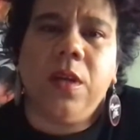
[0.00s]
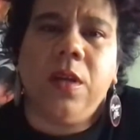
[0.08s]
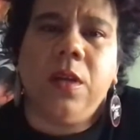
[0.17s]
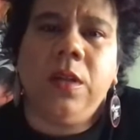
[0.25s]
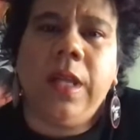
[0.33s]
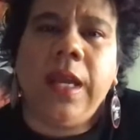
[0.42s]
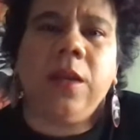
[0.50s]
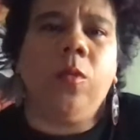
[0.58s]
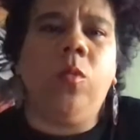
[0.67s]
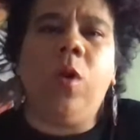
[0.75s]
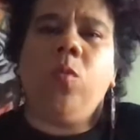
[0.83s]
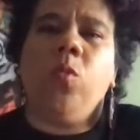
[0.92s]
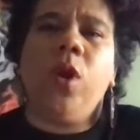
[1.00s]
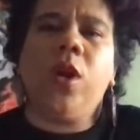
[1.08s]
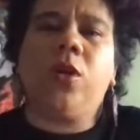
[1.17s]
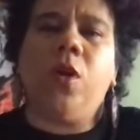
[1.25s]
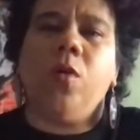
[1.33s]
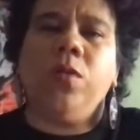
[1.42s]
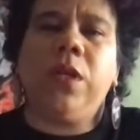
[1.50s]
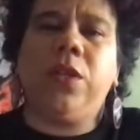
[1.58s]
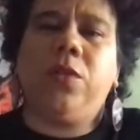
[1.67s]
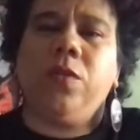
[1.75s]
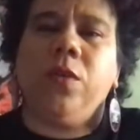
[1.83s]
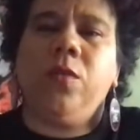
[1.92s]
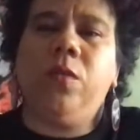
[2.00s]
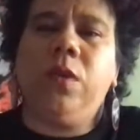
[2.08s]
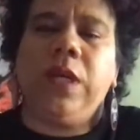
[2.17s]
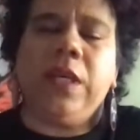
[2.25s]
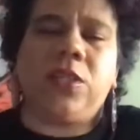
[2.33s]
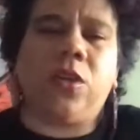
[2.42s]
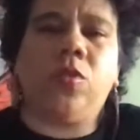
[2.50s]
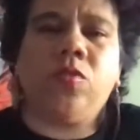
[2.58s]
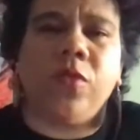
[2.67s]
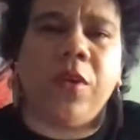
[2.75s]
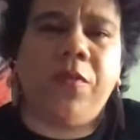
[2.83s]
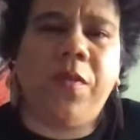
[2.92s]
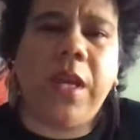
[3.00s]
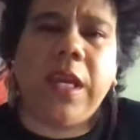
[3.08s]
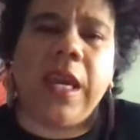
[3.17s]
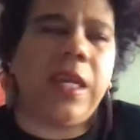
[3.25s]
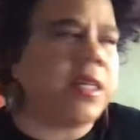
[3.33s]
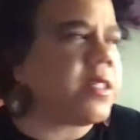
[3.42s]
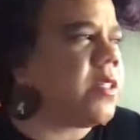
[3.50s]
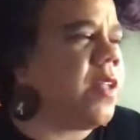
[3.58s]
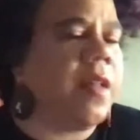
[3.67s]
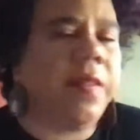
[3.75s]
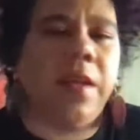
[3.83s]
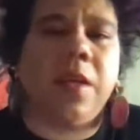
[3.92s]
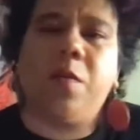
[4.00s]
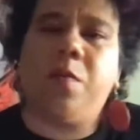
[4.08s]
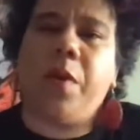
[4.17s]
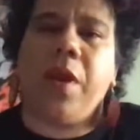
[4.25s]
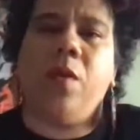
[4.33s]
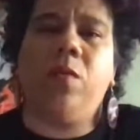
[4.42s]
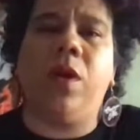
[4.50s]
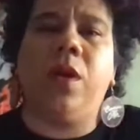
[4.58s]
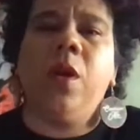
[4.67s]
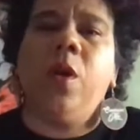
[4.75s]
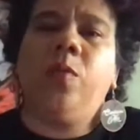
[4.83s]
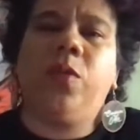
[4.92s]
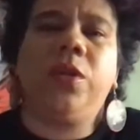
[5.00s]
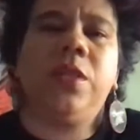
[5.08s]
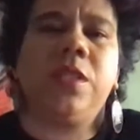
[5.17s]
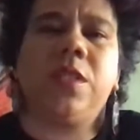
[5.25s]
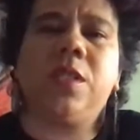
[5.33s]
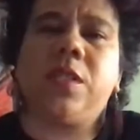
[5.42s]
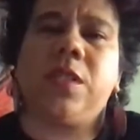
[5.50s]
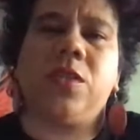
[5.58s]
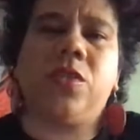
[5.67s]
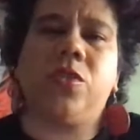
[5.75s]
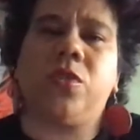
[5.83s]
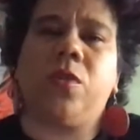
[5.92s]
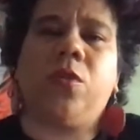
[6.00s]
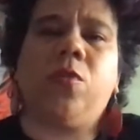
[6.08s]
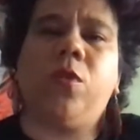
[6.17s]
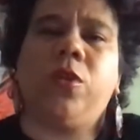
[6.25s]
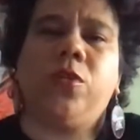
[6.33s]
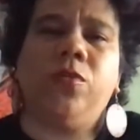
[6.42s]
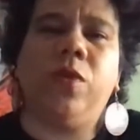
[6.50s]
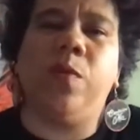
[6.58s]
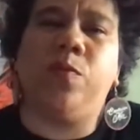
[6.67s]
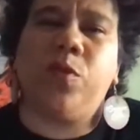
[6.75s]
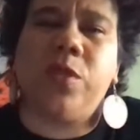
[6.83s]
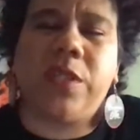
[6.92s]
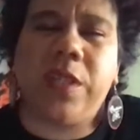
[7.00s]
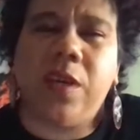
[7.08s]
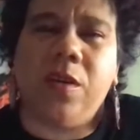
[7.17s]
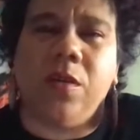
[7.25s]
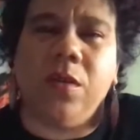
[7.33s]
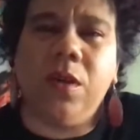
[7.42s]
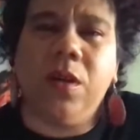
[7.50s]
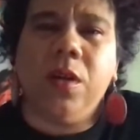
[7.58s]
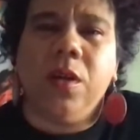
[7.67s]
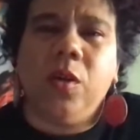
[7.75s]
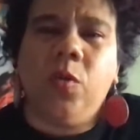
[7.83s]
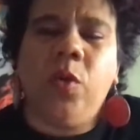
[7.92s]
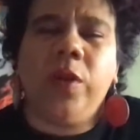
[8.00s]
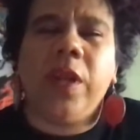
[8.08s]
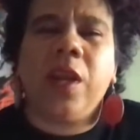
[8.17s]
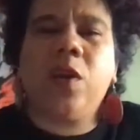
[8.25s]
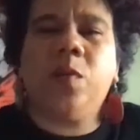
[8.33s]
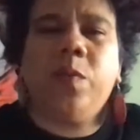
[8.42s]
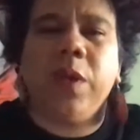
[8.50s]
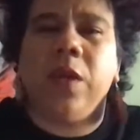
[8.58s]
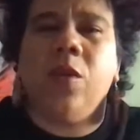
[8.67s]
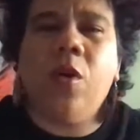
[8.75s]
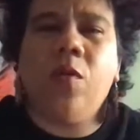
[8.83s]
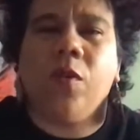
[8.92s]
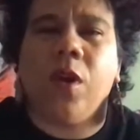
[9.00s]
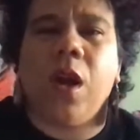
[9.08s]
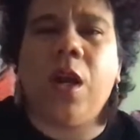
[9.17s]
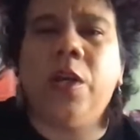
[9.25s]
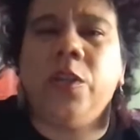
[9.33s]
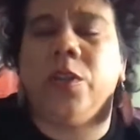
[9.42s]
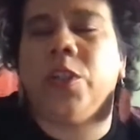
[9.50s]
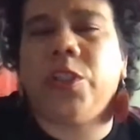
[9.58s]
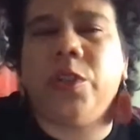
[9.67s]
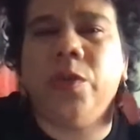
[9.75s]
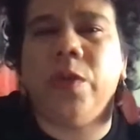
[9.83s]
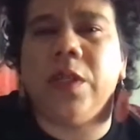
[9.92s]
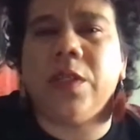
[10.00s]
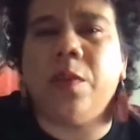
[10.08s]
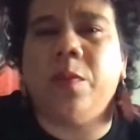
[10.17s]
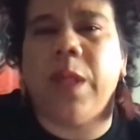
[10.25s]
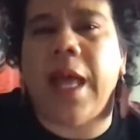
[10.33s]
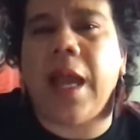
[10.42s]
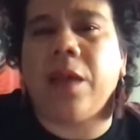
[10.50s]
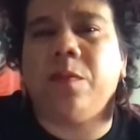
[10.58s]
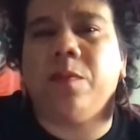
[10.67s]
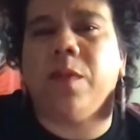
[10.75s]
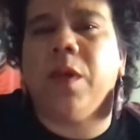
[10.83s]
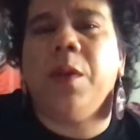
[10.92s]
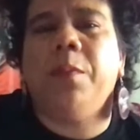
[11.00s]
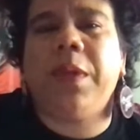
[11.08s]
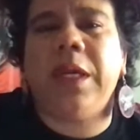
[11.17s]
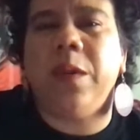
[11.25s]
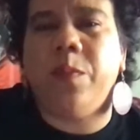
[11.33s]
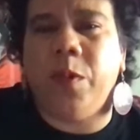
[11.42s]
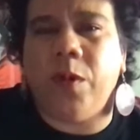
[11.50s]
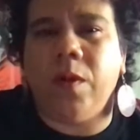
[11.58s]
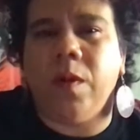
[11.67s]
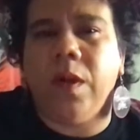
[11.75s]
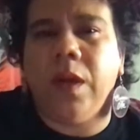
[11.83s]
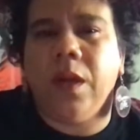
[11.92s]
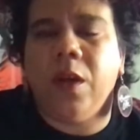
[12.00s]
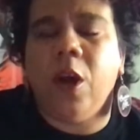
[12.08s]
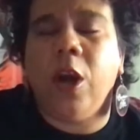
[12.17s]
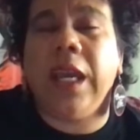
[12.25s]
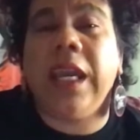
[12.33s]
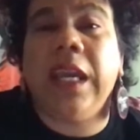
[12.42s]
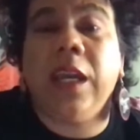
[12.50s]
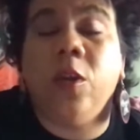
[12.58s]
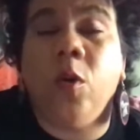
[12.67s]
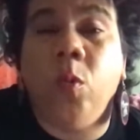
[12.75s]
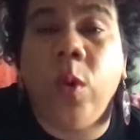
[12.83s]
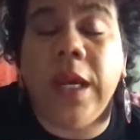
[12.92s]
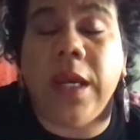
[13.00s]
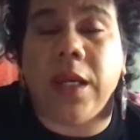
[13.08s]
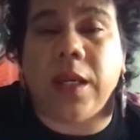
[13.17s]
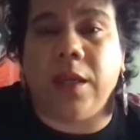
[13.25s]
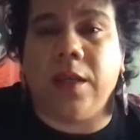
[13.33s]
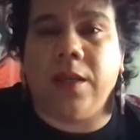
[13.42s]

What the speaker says: Like, what we're going through is horrific, and it's nothing compared what brothers and sisters are going through in Brazil, where there could be over 100 shootings of Black people in a week